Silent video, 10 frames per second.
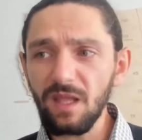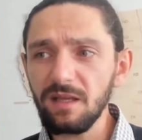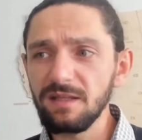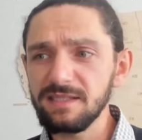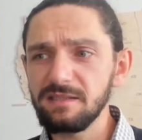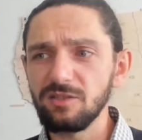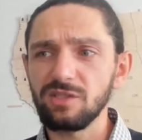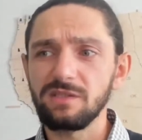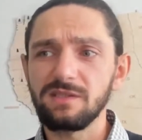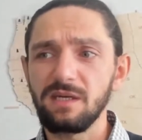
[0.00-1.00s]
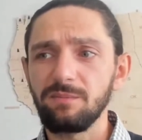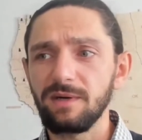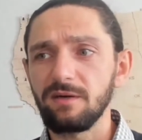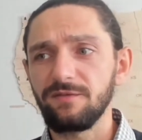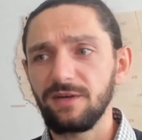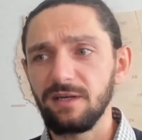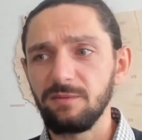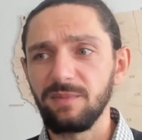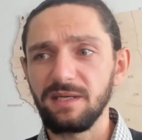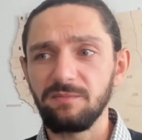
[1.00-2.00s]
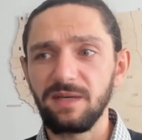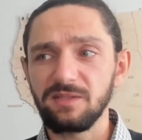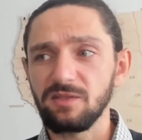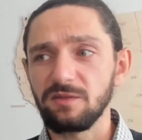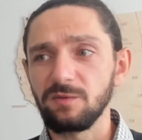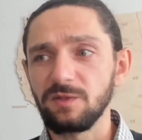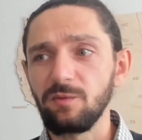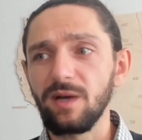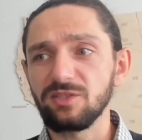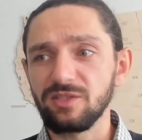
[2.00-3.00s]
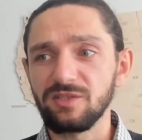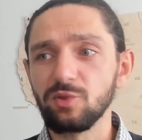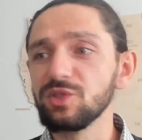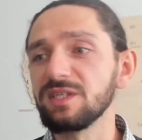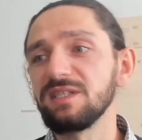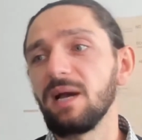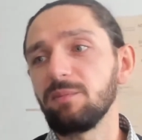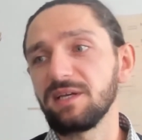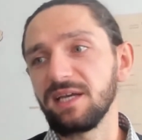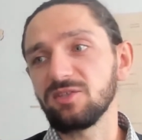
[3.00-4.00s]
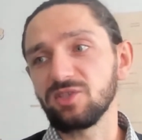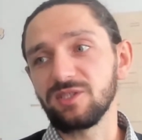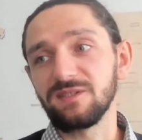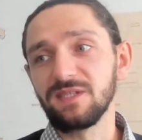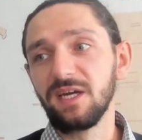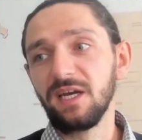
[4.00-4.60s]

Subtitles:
decisions and based on the way she's using the applications.